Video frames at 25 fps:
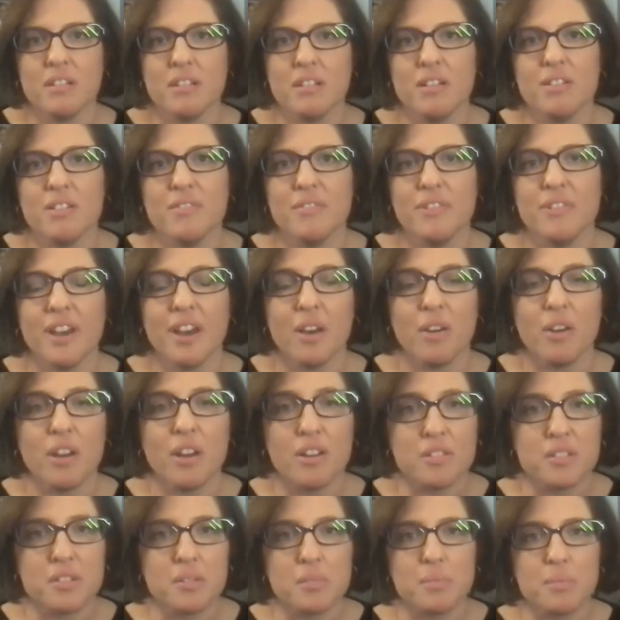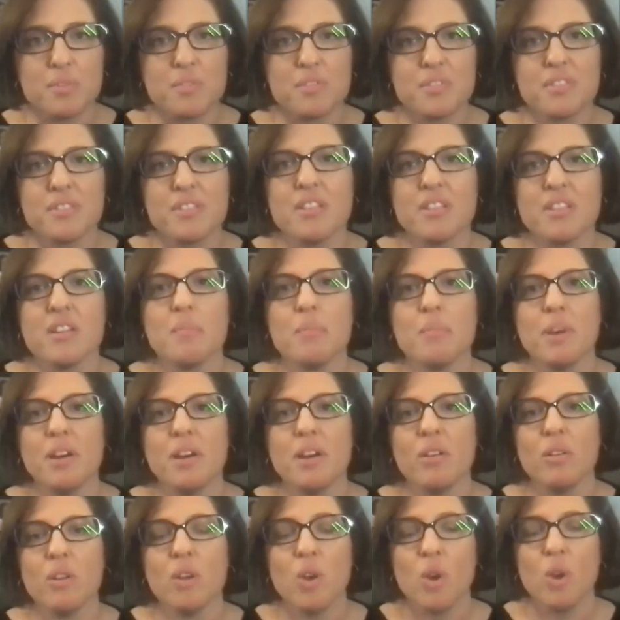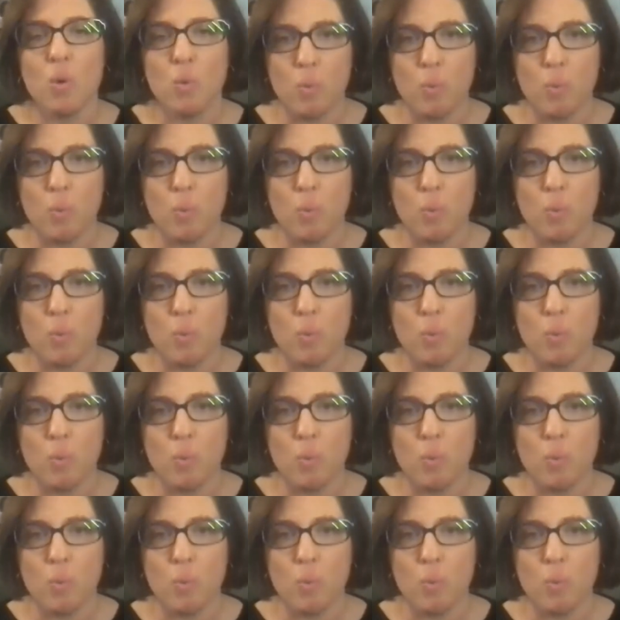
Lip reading: of how customers think about